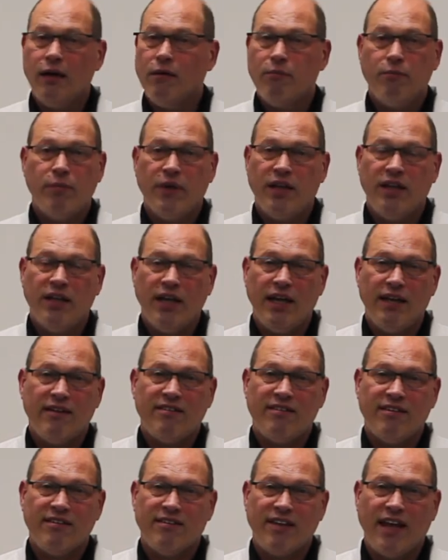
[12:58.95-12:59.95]
but it's the
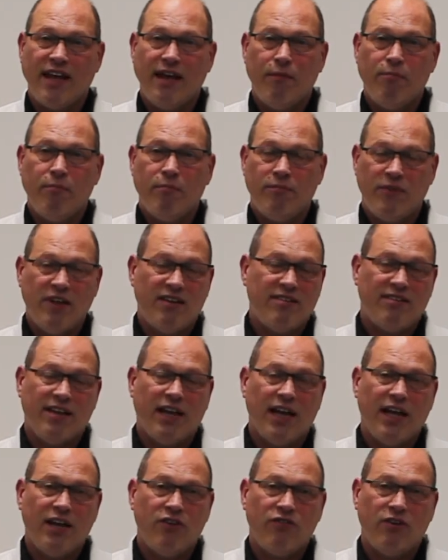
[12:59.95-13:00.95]
same
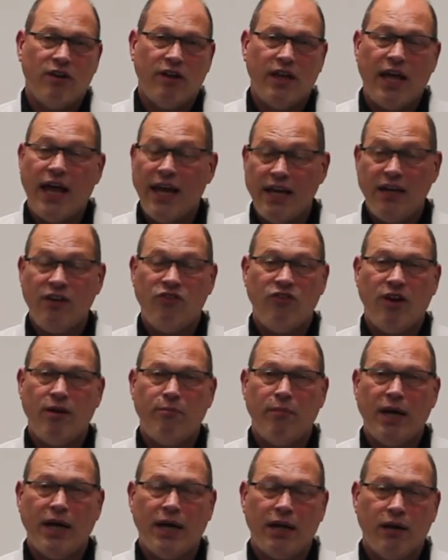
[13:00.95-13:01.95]
distillation that any gin
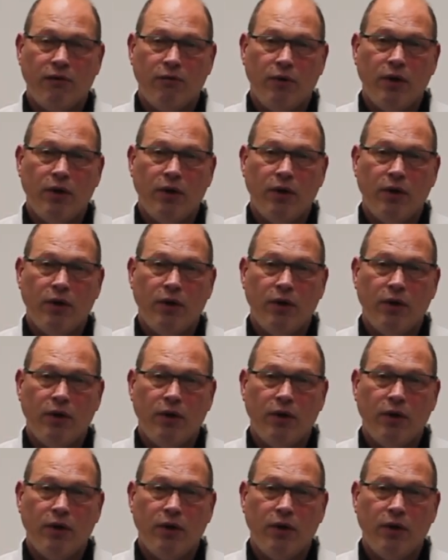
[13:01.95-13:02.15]
maker